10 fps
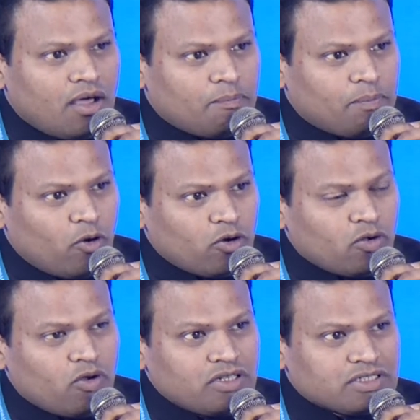
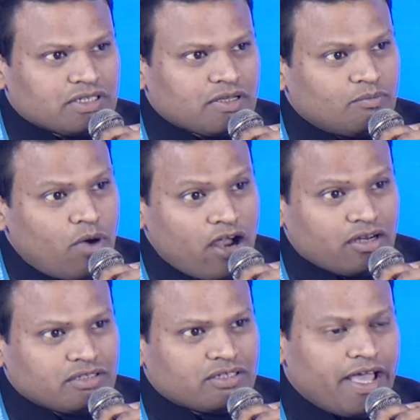Protocols, mock
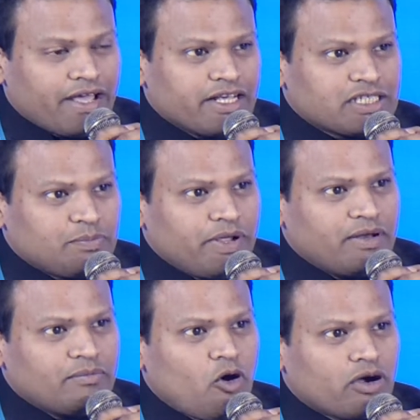drills, I can explain
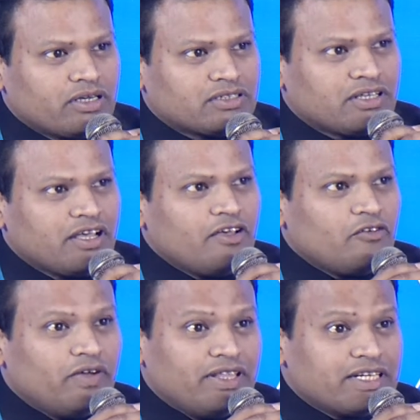mock drills.
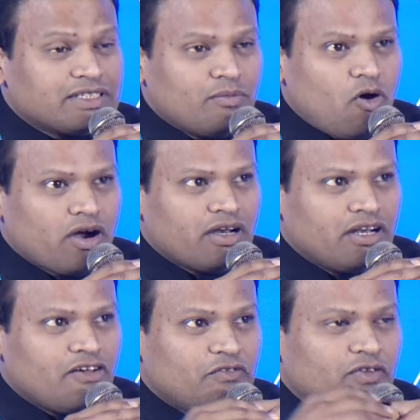When there is a mock drill,
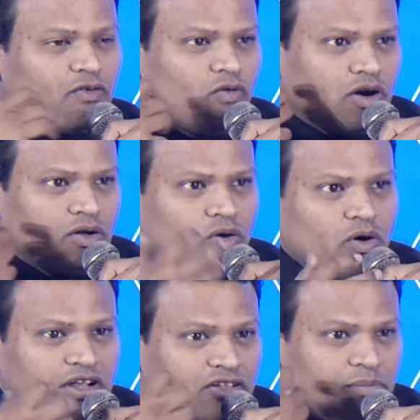everyone want to go
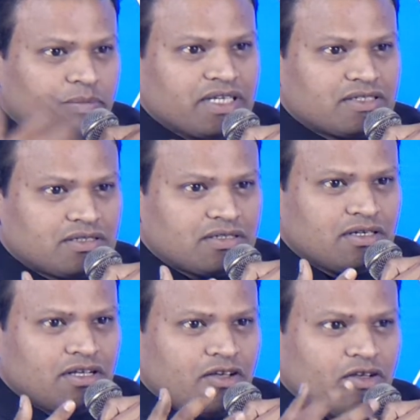and give the best.
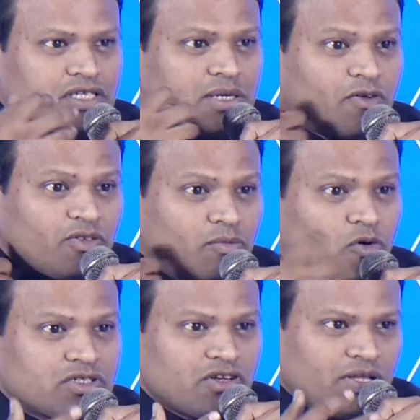
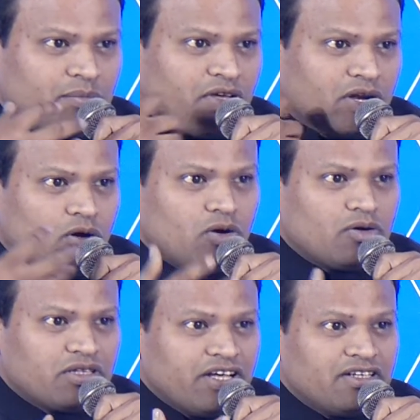Most of them, they'll
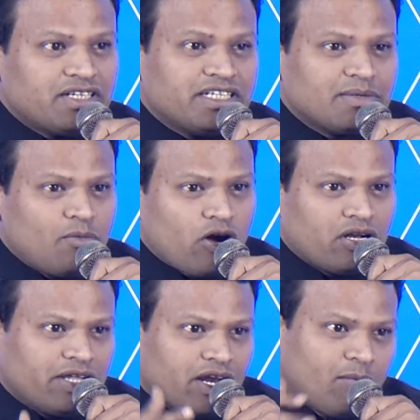go, they'll see it's a mock drill,
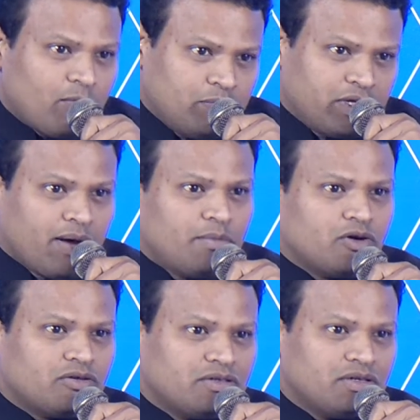they'll come
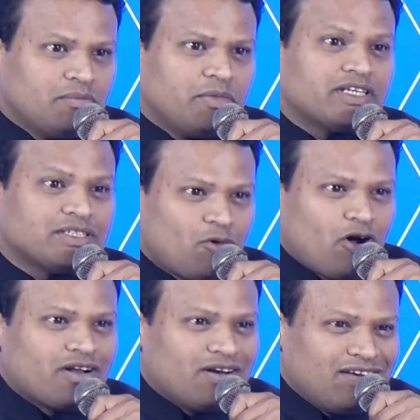down, because it's a mock
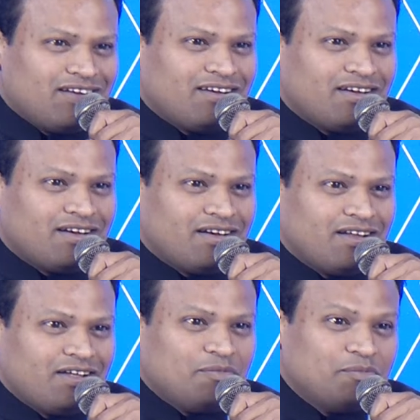drill.
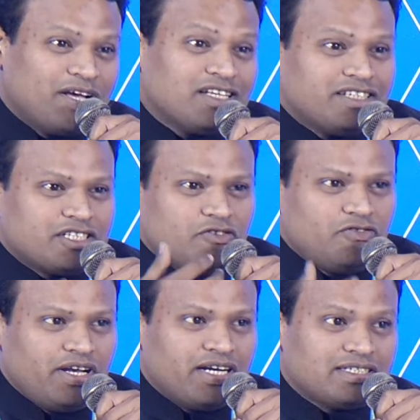Because they should
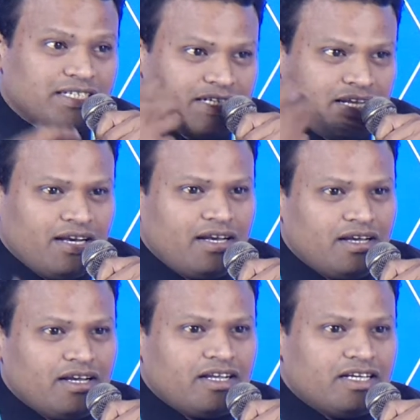feel it is a drill,
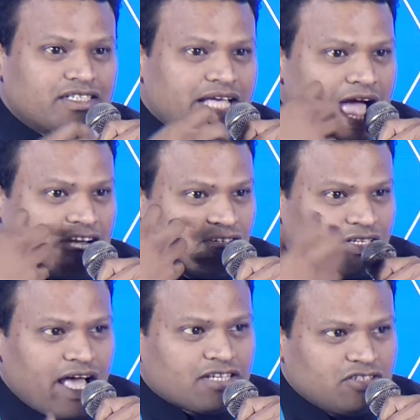it's an
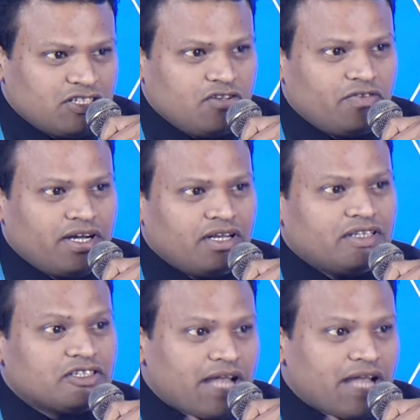actual event, they should